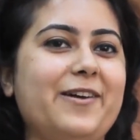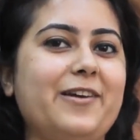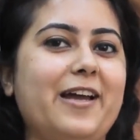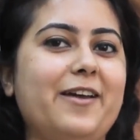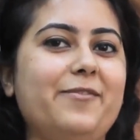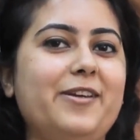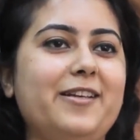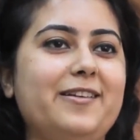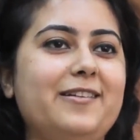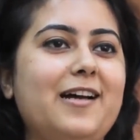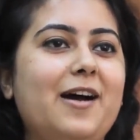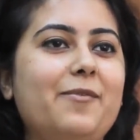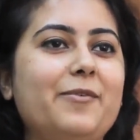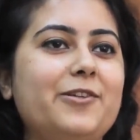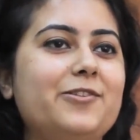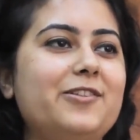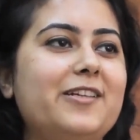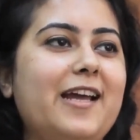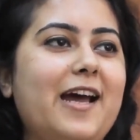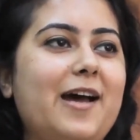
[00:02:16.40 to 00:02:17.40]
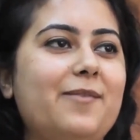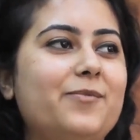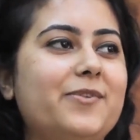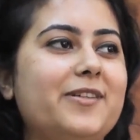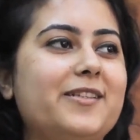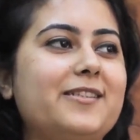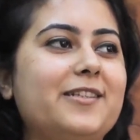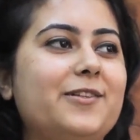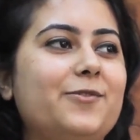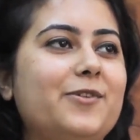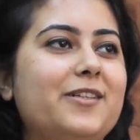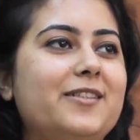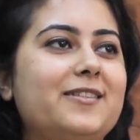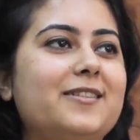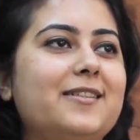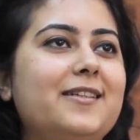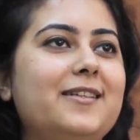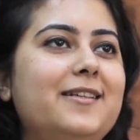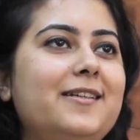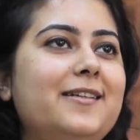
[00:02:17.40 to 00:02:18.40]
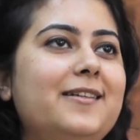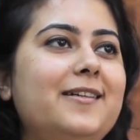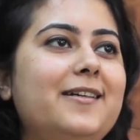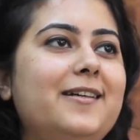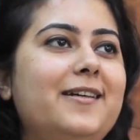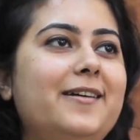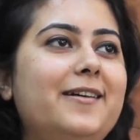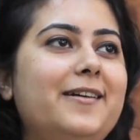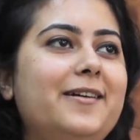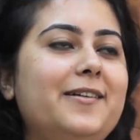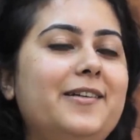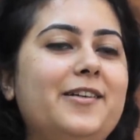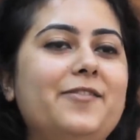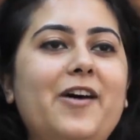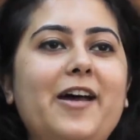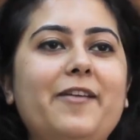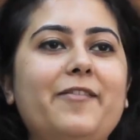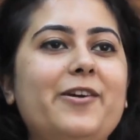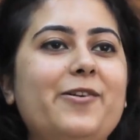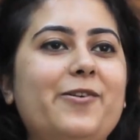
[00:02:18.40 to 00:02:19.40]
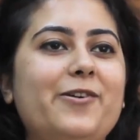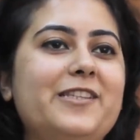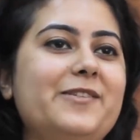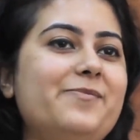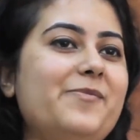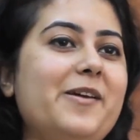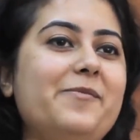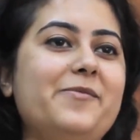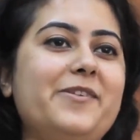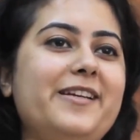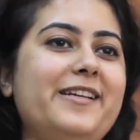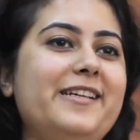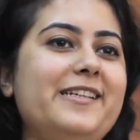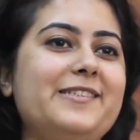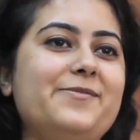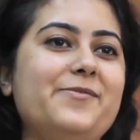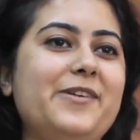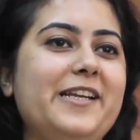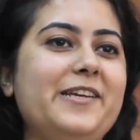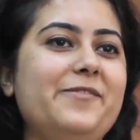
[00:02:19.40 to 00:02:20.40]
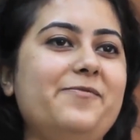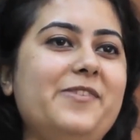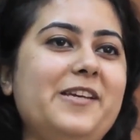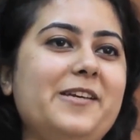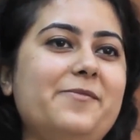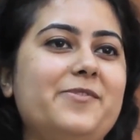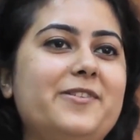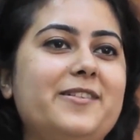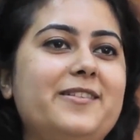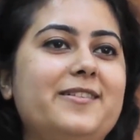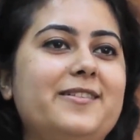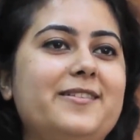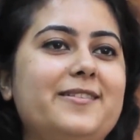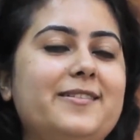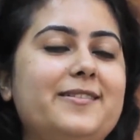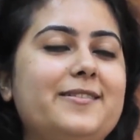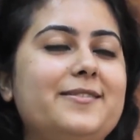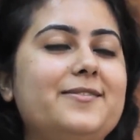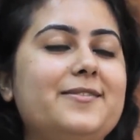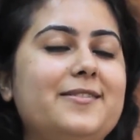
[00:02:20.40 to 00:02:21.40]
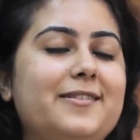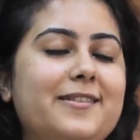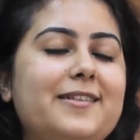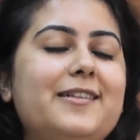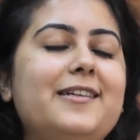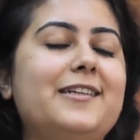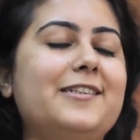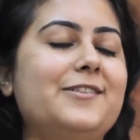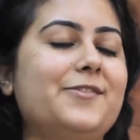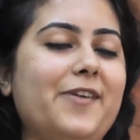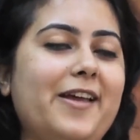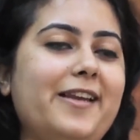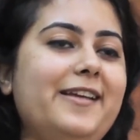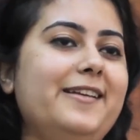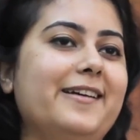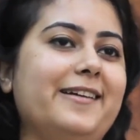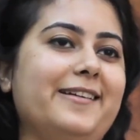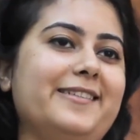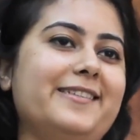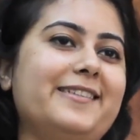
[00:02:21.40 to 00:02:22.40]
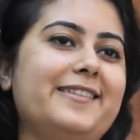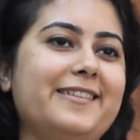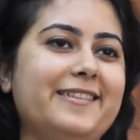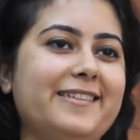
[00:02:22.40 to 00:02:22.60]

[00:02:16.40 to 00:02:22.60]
I mean, coming to the campus, it was reviving all the memories, meeting people. It's very nice.